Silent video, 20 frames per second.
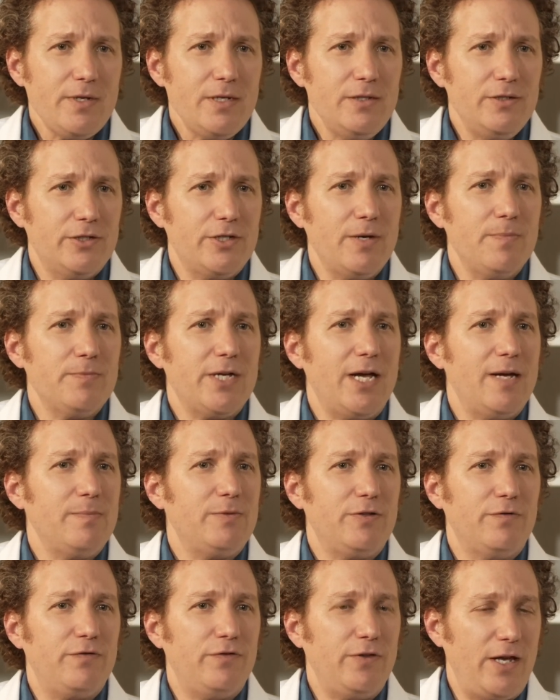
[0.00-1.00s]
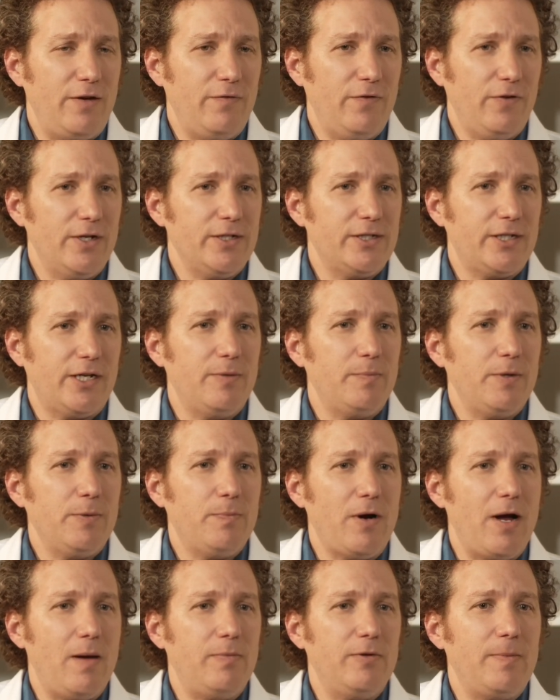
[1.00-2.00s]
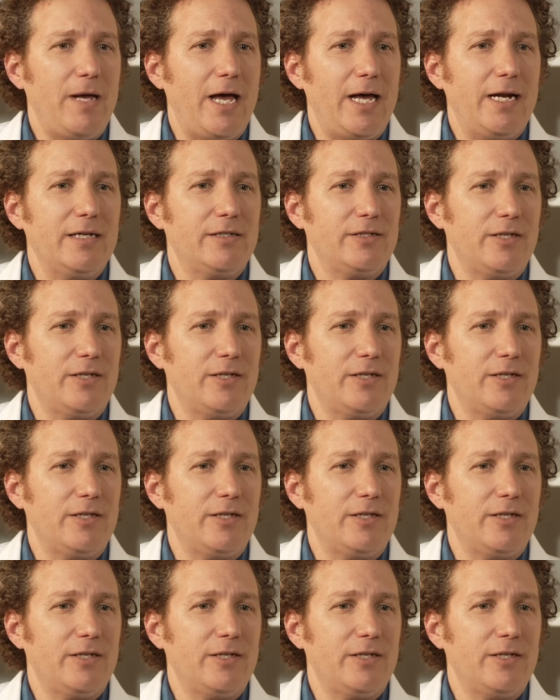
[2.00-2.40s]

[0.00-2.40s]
Sometimes the flavorings can be problematic.